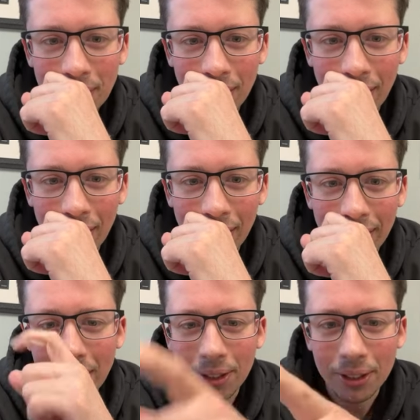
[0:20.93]
Uh,
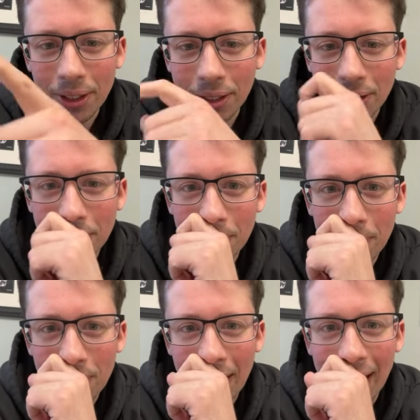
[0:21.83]
Killer Kush,
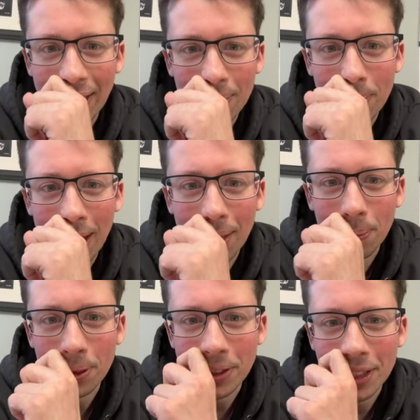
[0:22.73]
thank you, man.
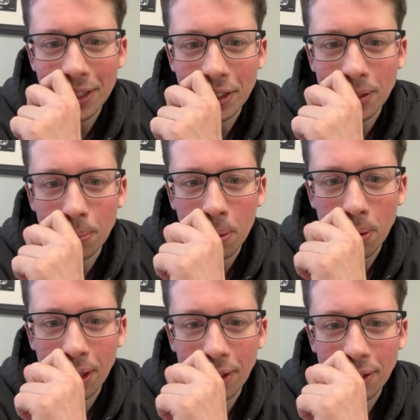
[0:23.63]
Appreciate the
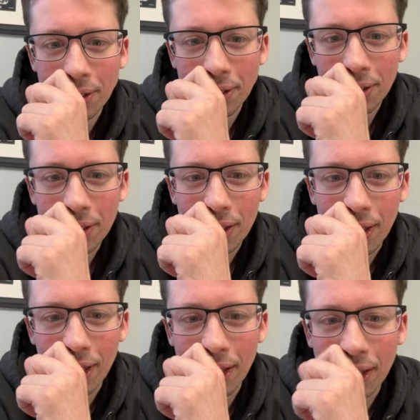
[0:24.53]
support.
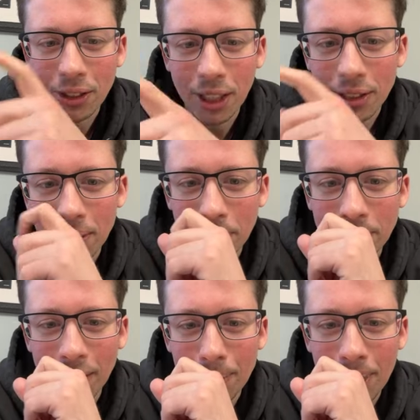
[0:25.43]
Uh, Justin,
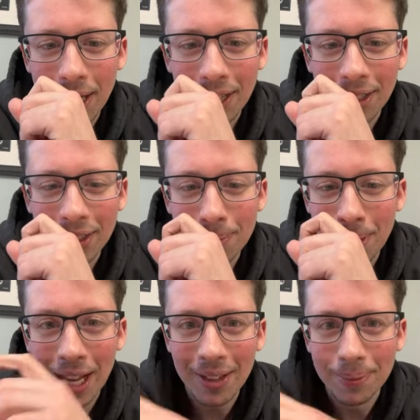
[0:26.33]
what's up, man?
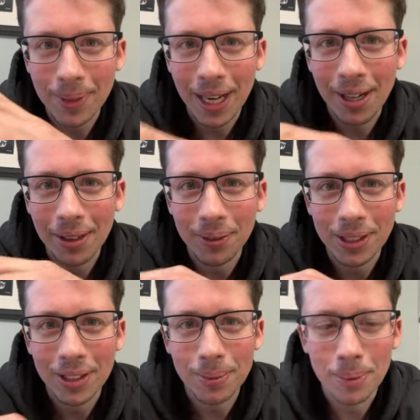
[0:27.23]
Man, Aaron,
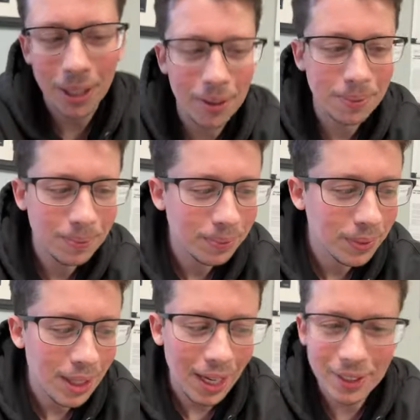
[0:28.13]
what's good, bro?
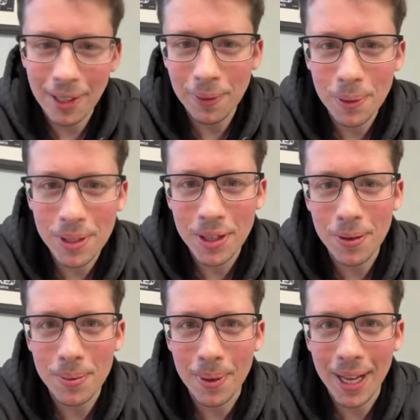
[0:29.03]
How's everyone
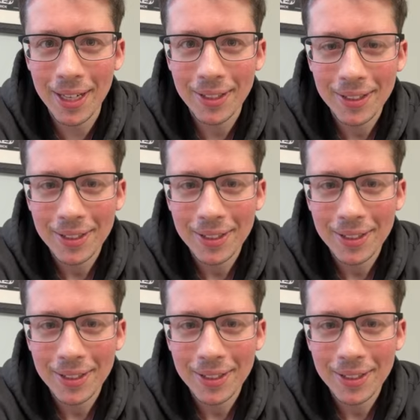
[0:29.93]
doing, man?